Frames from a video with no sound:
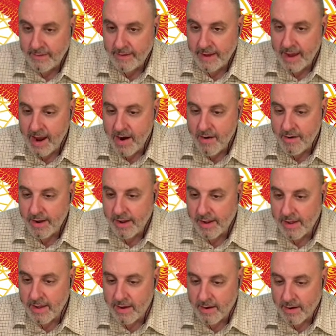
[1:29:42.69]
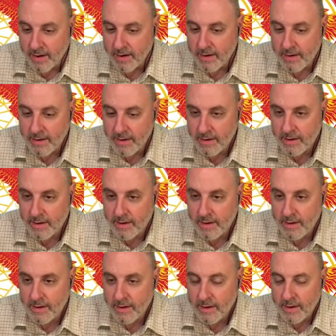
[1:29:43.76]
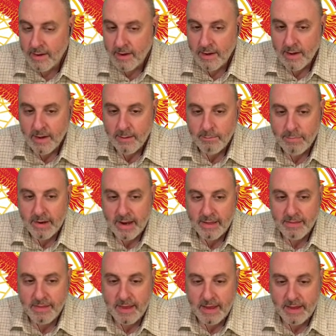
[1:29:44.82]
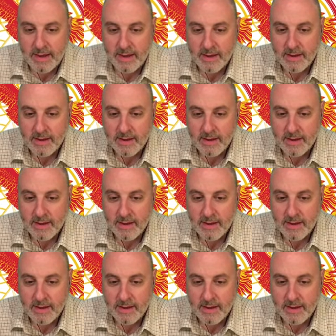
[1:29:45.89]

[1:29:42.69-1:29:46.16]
the area here, but I think.